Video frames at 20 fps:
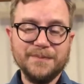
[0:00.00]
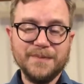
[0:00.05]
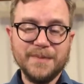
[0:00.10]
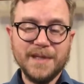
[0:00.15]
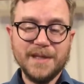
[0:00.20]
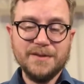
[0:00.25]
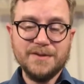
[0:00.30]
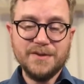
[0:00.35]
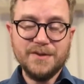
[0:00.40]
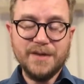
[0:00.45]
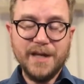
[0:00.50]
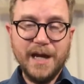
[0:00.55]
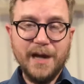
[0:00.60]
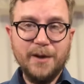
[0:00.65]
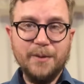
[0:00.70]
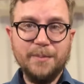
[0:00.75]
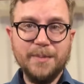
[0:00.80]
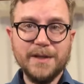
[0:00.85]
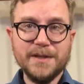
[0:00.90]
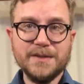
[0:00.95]
So to
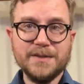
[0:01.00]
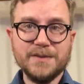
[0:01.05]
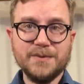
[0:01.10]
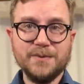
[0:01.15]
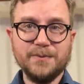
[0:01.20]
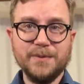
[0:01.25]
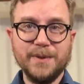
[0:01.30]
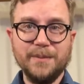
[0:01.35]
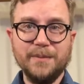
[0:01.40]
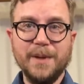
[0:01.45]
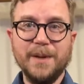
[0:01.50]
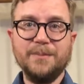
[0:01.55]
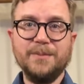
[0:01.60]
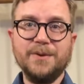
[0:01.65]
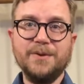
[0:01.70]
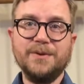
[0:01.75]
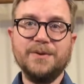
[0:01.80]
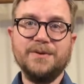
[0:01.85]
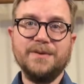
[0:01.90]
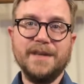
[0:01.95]
help us
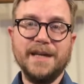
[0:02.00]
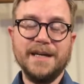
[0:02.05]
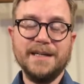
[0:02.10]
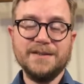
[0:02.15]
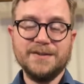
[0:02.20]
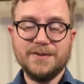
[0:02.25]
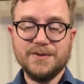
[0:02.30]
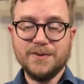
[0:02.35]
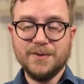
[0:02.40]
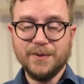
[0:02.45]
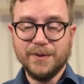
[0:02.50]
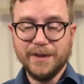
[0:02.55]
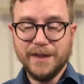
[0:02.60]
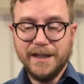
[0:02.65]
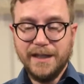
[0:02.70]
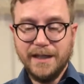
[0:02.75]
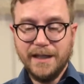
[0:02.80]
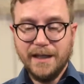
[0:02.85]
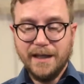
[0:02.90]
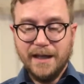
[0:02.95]
remember that
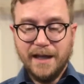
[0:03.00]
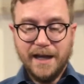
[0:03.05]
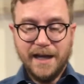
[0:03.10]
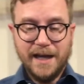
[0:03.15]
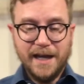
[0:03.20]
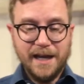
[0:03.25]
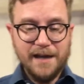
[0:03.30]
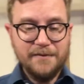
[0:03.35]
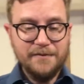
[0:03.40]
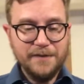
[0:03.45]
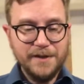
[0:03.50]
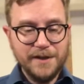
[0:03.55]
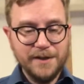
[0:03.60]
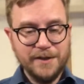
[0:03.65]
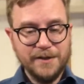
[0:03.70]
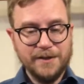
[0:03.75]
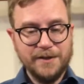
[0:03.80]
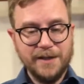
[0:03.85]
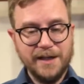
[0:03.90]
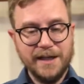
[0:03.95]
story, I have
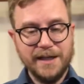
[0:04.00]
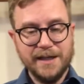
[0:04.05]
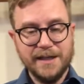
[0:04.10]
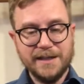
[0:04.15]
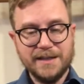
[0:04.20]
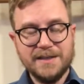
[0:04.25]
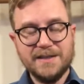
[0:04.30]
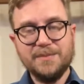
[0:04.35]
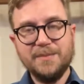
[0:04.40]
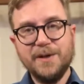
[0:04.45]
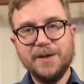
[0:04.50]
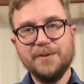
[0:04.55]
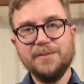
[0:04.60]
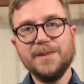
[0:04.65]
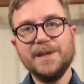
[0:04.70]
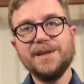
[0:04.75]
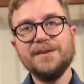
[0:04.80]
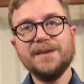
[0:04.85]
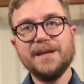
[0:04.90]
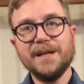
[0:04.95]
here an
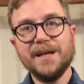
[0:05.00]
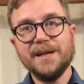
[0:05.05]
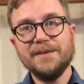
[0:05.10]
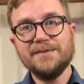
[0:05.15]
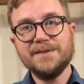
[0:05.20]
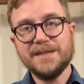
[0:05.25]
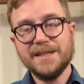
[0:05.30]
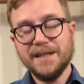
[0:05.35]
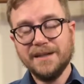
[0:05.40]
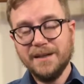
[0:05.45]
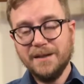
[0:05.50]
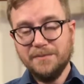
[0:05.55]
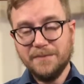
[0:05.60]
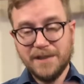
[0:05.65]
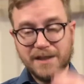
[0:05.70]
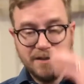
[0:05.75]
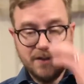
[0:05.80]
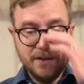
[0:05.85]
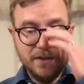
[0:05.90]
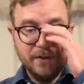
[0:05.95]
experiment that I've set up
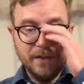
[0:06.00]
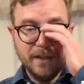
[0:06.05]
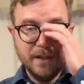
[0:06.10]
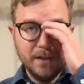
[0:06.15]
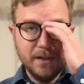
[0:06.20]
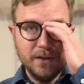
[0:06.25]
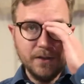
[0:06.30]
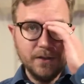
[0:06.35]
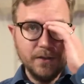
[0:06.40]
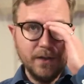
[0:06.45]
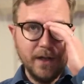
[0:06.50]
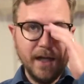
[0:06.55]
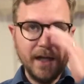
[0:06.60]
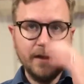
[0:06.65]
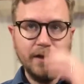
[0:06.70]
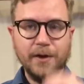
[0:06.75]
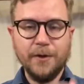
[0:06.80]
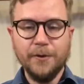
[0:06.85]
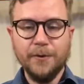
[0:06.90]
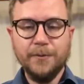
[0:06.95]
that you can do
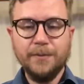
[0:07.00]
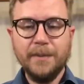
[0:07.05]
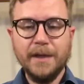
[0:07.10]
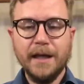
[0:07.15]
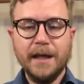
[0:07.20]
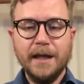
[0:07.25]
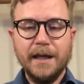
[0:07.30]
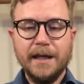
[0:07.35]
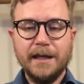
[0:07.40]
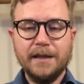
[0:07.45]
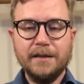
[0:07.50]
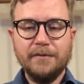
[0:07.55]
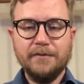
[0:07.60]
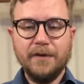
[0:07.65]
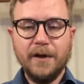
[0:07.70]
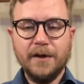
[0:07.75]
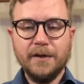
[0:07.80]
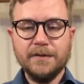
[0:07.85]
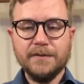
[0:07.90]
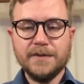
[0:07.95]
at home. It
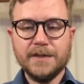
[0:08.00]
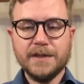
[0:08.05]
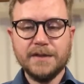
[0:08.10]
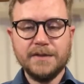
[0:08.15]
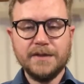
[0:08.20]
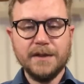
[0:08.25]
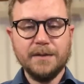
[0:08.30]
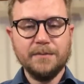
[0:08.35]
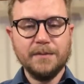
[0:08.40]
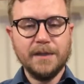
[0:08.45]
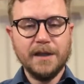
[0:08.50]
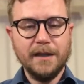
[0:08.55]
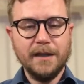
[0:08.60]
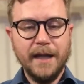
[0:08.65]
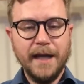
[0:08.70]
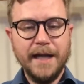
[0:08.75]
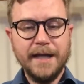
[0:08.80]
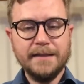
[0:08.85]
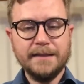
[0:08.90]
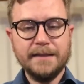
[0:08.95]
involves some
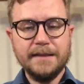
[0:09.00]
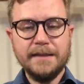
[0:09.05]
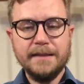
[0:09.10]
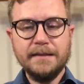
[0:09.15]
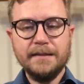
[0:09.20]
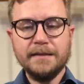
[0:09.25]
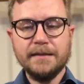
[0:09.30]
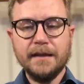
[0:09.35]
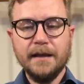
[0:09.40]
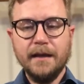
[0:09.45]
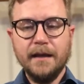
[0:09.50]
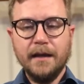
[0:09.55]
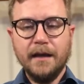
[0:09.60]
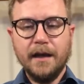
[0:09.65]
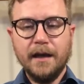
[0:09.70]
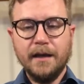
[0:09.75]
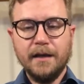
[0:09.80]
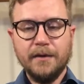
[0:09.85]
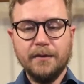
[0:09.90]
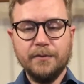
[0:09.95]
glasses
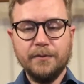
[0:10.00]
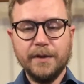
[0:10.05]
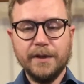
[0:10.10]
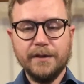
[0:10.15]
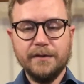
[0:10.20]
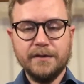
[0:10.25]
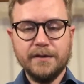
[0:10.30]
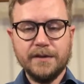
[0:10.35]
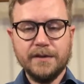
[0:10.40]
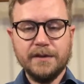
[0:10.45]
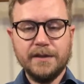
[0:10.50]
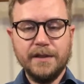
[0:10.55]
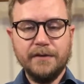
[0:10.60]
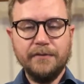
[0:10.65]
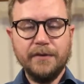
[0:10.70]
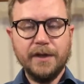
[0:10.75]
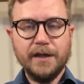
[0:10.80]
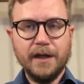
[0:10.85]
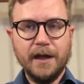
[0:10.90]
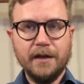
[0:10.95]
uh, with
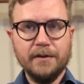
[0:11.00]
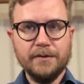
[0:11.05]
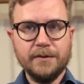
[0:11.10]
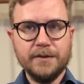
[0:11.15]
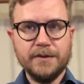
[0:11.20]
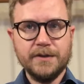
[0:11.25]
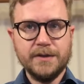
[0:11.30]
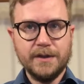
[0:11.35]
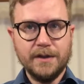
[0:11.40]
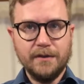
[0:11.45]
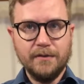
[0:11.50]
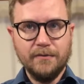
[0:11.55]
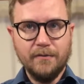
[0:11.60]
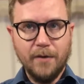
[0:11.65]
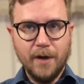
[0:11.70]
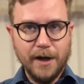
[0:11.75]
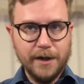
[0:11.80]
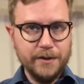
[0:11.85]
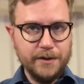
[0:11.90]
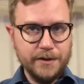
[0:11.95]
different colors of
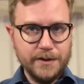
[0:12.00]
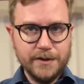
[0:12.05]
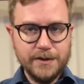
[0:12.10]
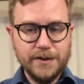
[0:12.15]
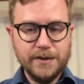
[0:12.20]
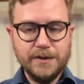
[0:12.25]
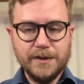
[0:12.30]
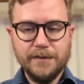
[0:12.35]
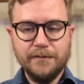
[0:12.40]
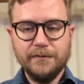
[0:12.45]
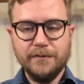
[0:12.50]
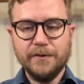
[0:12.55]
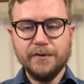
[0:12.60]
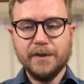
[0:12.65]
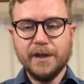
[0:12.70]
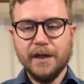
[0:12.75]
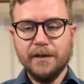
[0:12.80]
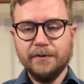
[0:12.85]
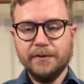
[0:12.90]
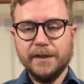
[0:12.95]
water, just using food
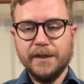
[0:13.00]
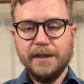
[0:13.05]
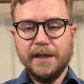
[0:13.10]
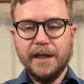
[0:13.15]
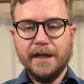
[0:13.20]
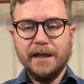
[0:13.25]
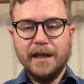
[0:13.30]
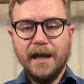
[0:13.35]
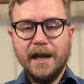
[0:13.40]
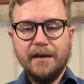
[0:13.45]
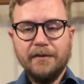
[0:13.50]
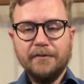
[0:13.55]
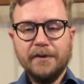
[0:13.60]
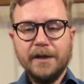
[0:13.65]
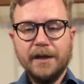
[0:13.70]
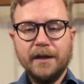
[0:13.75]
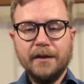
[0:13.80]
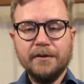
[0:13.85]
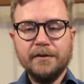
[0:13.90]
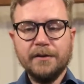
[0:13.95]
coloring. And
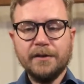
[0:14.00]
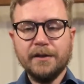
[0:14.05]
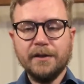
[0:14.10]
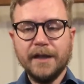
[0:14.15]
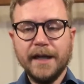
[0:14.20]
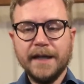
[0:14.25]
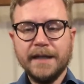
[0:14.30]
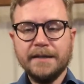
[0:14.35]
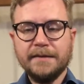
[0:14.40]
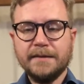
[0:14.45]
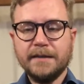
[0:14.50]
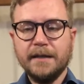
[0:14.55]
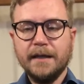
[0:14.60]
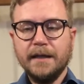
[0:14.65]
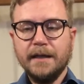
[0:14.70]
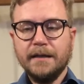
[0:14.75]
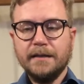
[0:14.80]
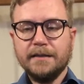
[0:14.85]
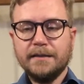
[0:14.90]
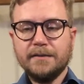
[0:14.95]
every other glass,
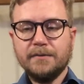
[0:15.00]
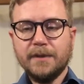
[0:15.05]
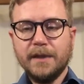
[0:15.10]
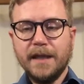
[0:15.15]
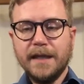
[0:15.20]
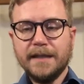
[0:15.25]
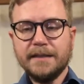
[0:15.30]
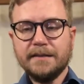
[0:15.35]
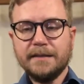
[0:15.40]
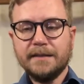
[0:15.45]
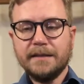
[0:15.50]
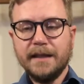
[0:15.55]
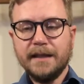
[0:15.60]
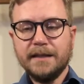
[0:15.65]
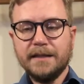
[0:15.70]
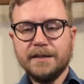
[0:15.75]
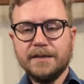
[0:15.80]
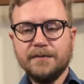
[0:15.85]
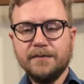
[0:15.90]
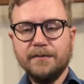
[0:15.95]
this glass
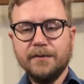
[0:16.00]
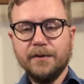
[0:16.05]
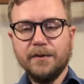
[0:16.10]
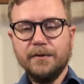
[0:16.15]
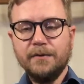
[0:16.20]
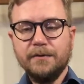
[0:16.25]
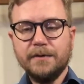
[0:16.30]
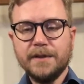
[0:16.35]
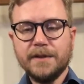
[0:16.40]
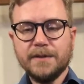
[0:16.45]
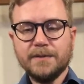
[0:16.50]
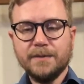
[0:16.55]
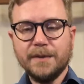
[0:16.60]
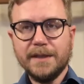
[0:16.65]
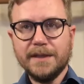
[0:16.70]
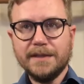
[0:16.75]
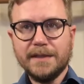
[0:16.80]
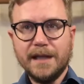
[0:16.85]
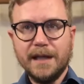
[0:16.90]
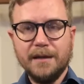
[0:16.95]
is full, this one
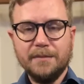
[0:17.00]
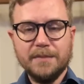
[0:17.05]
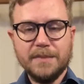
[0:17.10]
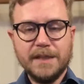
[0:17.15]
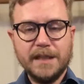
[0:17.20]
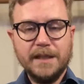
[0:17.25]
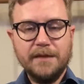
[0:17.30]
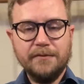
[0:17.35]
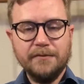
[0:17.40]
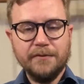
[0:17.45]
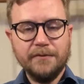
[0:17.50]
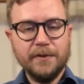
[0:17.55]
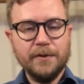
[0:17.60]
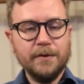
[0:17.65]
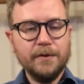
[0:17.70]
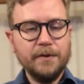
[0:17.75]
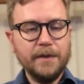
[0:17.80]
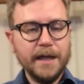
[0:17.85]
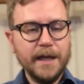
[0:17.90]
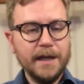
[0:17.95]
is empty,
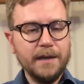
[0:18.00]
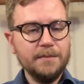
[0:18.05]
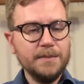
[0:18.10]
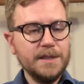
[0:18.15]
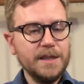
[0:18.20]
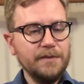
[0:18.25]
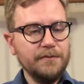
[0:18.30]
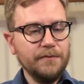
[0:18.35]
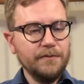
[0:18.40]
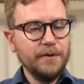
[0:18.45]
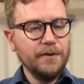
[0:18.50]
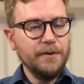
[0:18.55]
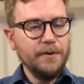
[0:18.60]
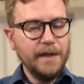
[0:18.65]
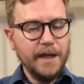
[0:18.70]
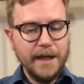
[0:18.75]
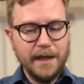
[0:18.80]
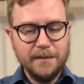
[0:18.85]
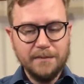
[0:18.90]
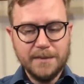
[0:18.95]
full, empty, full,
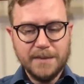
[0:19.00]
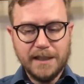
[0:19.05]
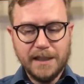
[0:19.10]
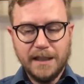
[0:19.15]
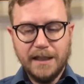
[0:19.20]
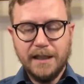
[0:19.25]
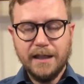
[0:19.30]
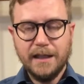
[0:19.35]
empty.